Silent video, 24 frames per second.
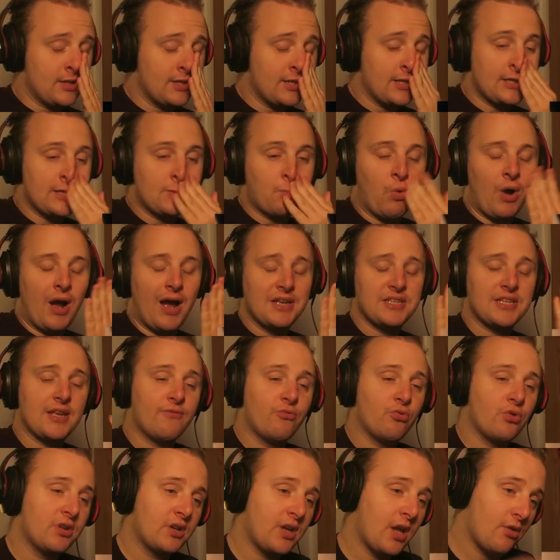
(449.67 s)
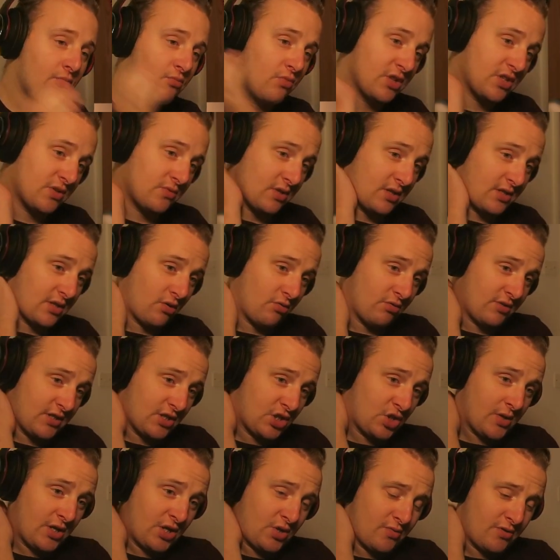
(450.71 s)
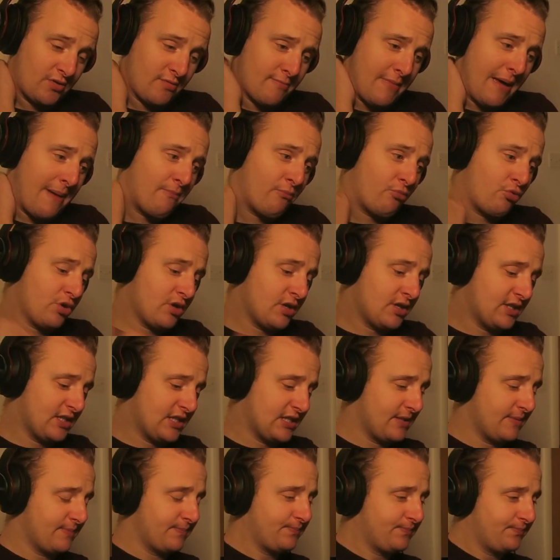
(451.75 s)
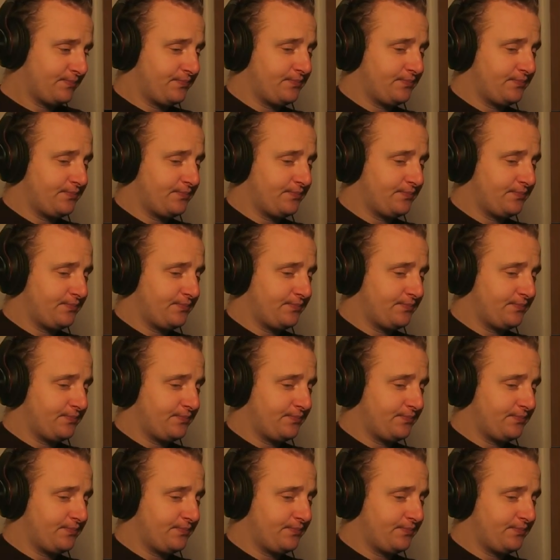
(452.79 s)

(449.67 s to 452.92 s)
Is he... Why is everyone going... What's all the treatment with memories?